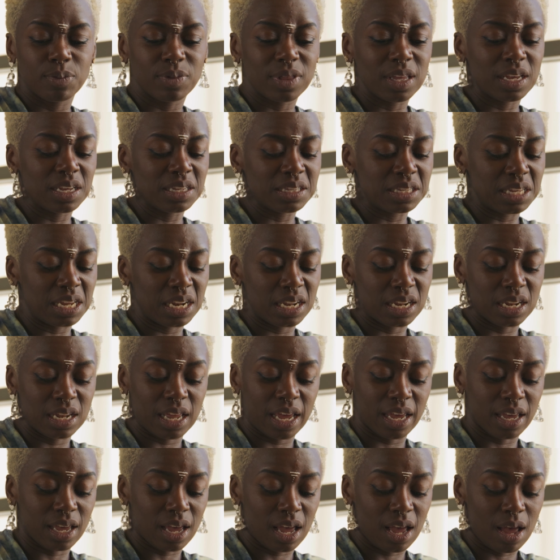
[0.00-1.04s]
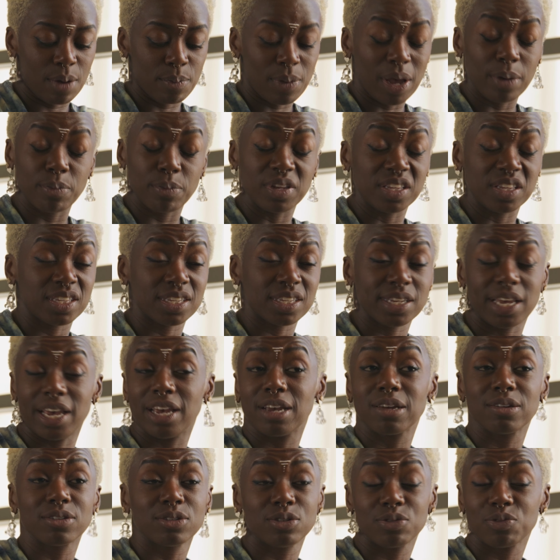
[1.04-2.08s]
some things that are like I might be
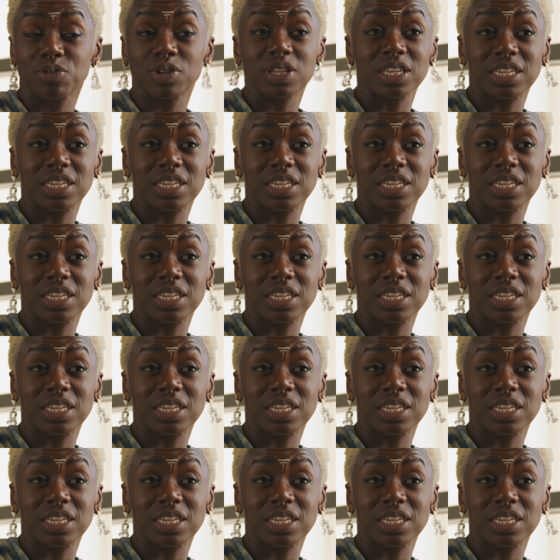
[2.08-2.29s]
scared to